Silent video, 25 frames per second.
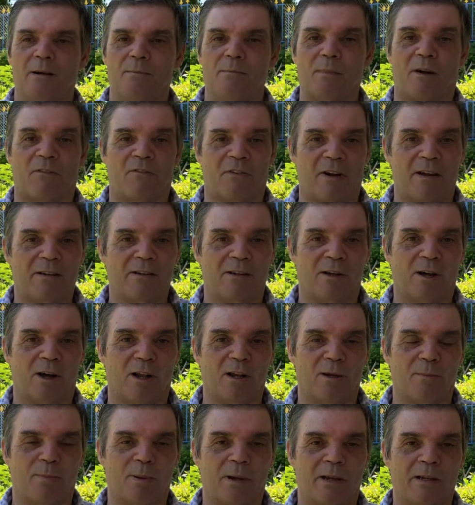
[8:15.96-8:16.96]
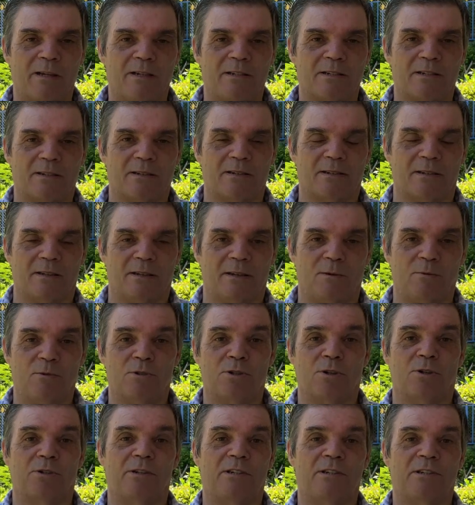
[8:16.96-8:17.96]
My friend called the police. It
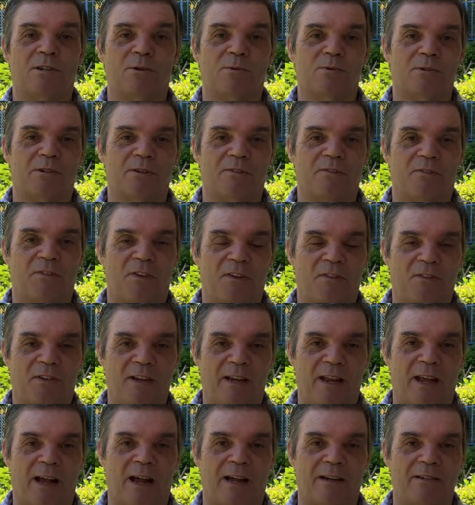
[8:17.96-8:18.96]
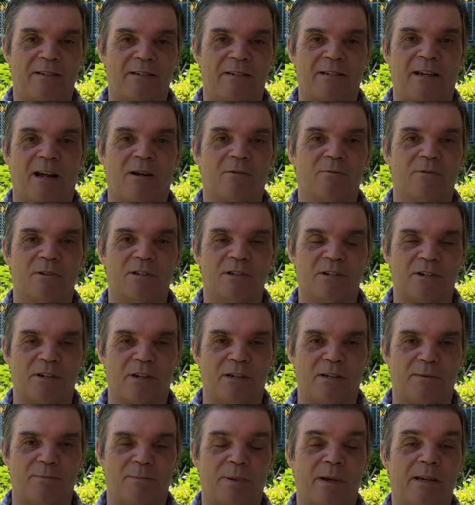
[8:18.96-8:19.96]
was only 250 yards down the
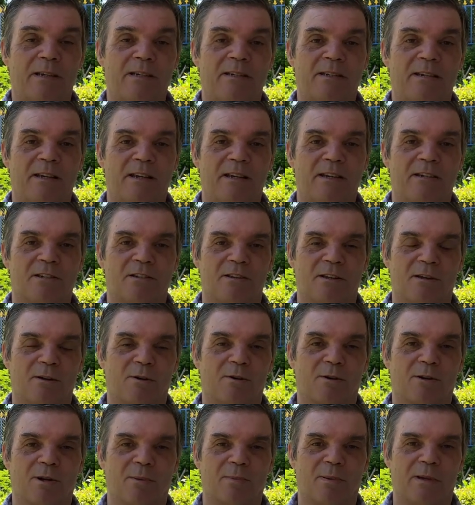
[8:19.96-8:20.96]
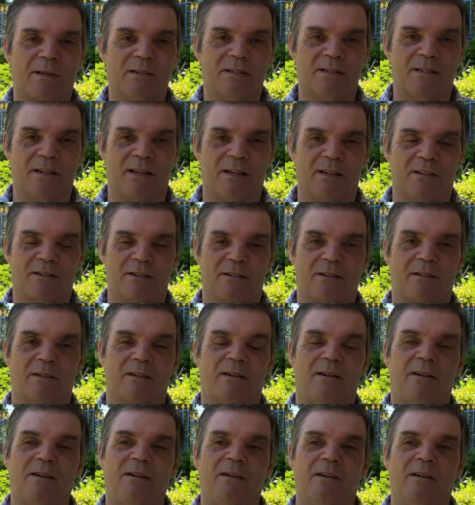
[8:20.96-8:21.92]
street, police station, the local police station,